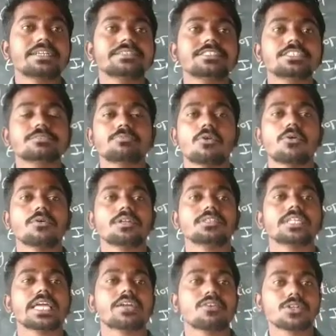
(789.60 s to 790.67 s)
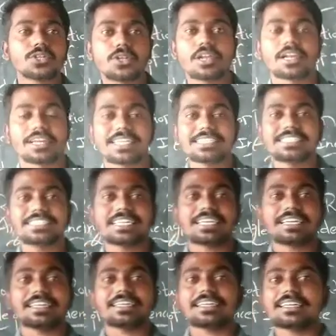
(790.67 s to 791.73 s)
rays is more in the equatorial
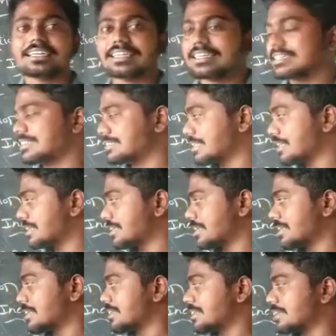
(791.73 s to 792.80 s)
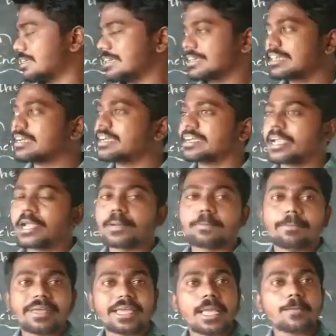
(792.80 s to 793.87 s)
region, then it
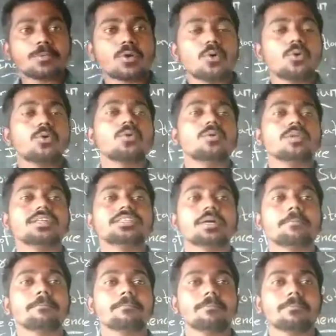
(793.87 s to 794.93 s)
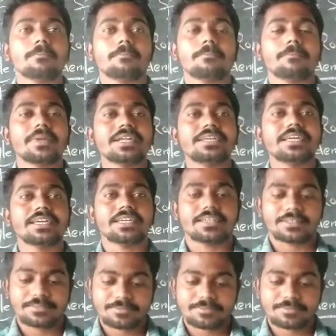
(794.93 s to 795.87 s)
became cool in the midday.